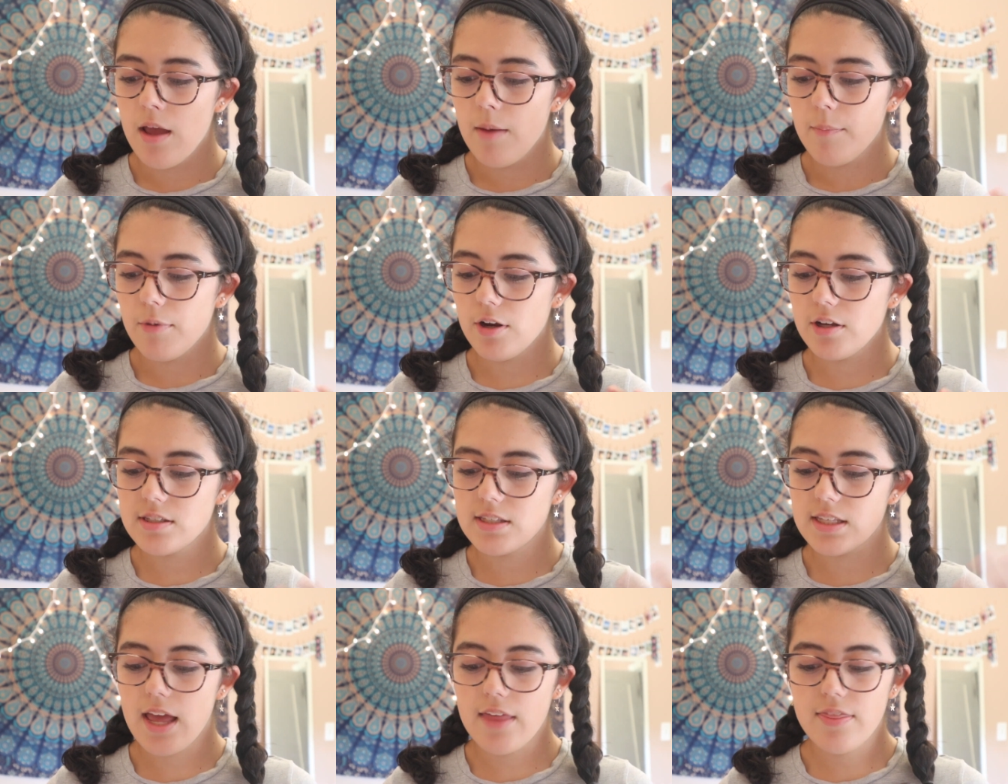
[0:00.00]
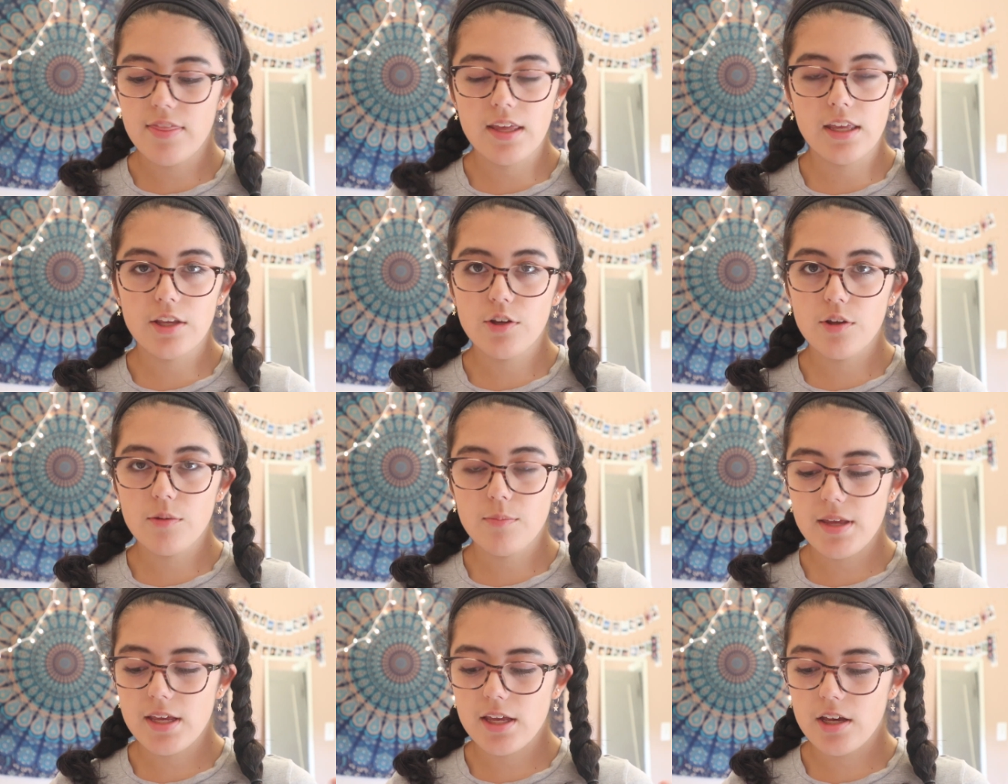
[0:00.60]
personally I think
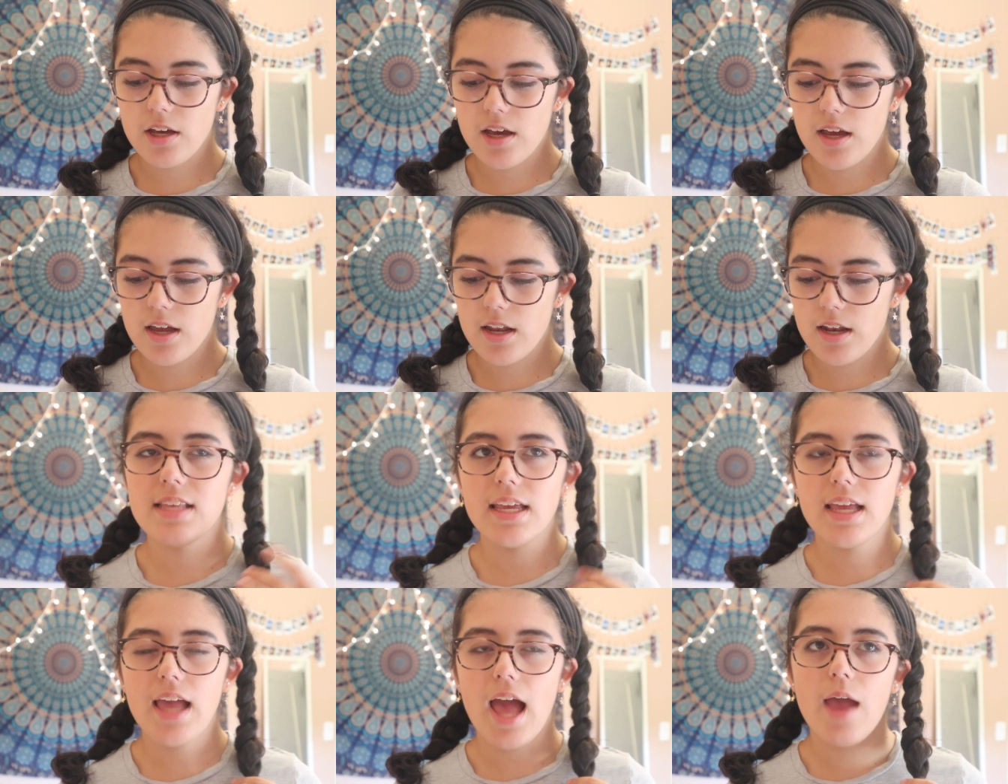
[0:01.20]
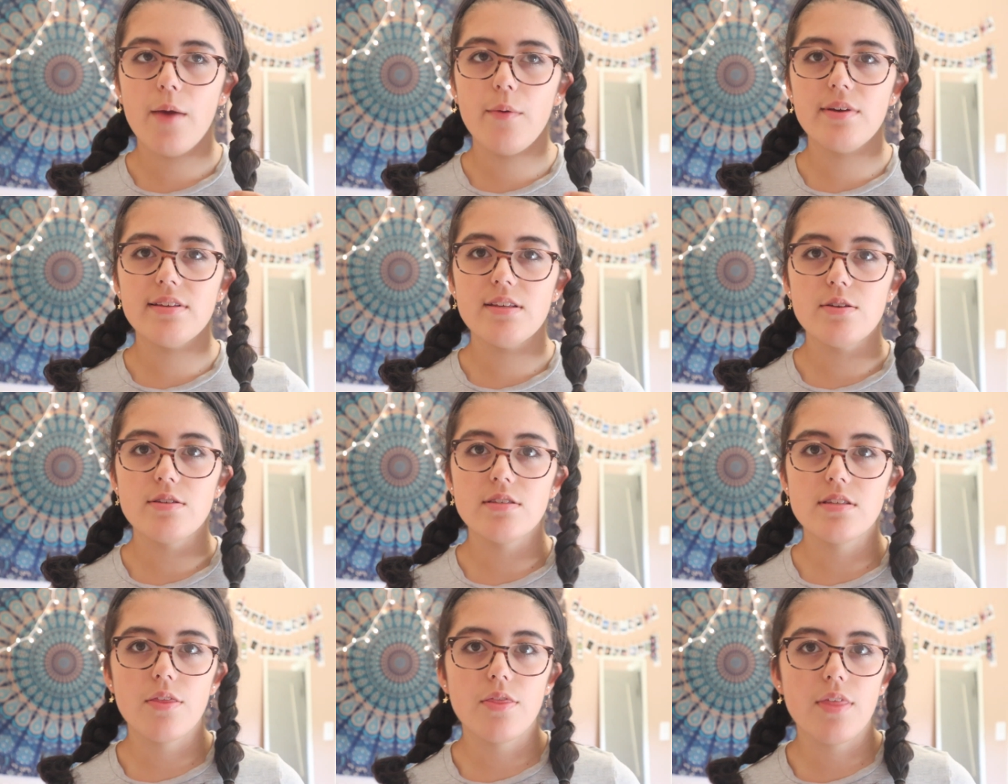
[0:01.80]
you'll be good like I always
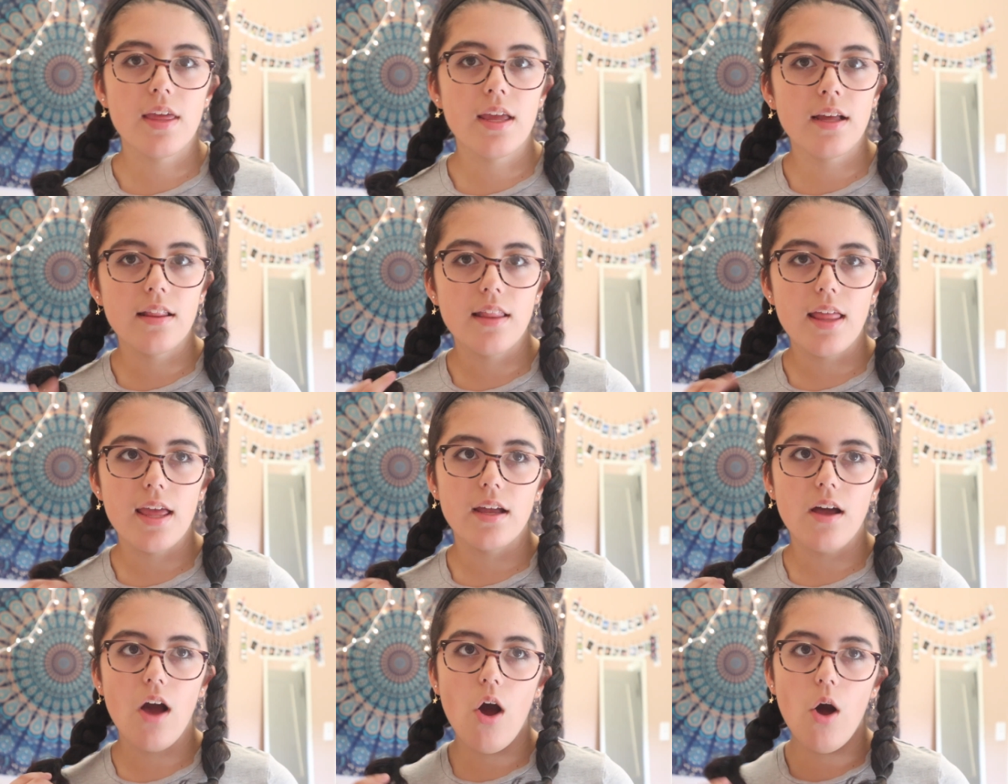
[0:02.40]
used to think like